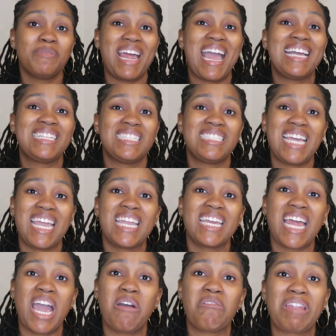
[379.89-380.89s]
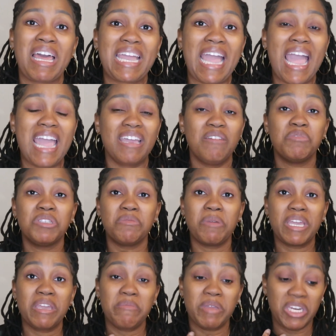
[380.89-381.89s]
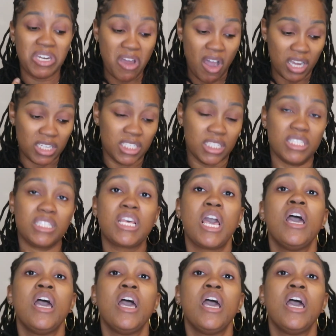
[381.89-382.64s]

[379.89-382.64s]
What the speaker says: and I had to take it out. Like, it was making me nauseous.